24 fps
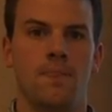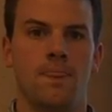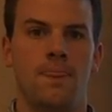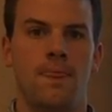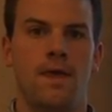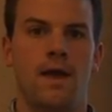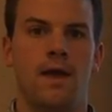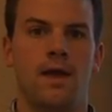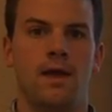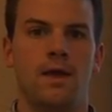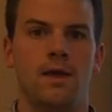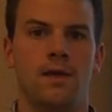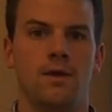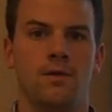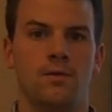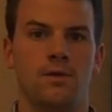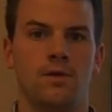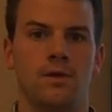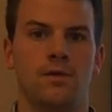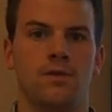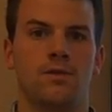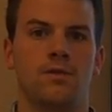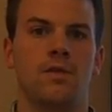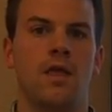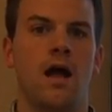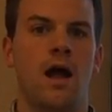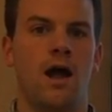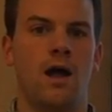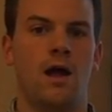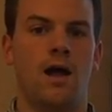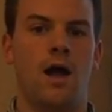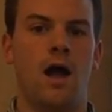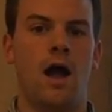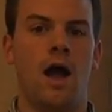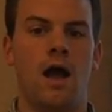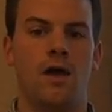that it is
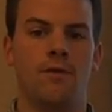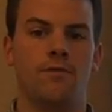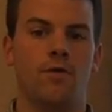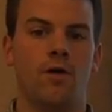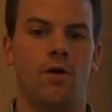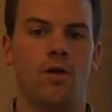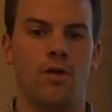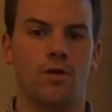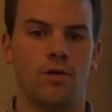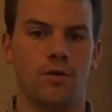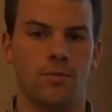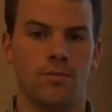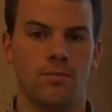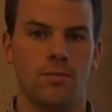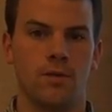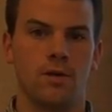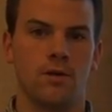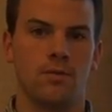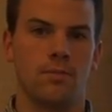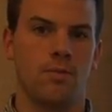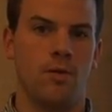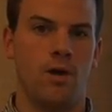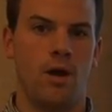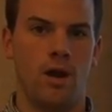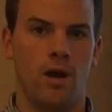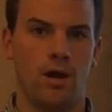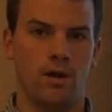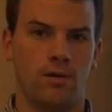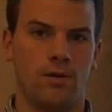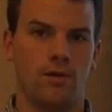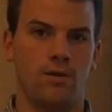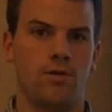not a high volume product,